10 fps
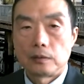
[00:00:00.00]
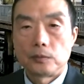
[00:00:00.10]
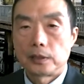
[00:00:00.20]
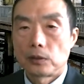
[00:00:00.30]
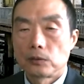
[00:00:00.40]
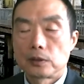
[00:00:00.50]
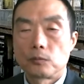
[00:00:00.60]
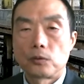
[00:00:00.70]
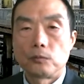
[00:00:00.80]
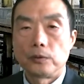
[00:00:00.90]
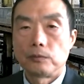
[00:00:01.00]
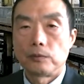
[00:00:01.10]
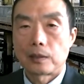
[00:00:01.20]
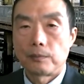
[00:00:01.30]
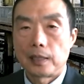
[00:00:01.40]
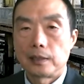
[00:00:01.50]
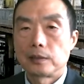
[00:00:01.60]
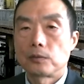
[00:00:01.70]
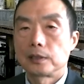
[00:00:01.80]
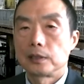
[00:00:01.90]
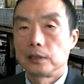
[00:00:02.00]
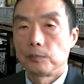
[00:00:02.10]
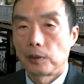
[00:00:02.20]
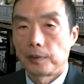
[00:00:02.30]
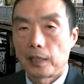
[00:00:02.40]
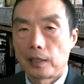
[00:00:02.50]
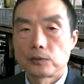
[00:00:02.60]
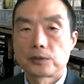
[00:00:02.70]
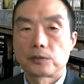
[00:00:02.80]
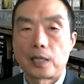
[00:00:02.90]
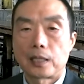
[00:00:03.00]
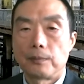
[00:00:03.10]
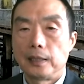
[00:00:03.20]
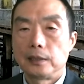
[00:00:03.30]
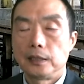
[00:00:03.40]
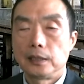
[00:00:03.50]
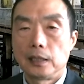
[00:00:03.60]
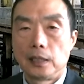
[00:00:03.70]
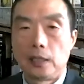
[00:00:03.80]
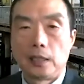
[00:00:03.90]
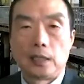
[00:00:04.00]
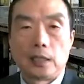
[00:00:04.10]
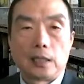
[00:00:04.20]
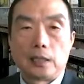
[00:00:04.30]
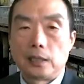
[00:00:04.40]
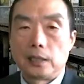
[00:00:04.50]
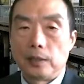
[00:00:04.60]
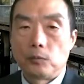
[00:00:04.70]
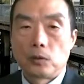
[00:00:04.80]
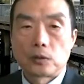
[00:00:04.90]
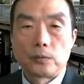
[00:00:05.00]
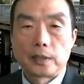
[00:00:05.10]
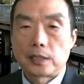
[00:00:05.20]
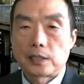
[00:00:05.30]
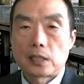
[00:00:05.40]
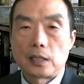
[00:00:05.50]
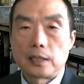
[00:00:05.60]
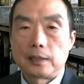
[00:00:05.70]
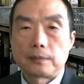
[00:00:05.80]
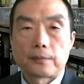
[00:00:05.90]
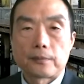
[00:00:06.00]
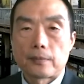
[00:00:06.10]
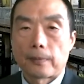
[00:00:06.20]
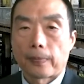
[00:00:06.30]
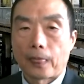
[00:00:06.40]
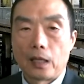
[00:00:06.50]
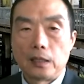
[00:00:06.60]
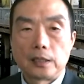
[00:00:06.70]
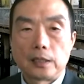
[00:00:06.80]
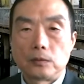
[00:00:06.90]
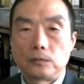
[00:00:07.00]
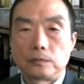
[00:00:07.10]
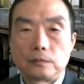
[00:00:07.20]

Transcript: We told them what we recommended, what Department of Health was recommending. They worked with us on it, you know?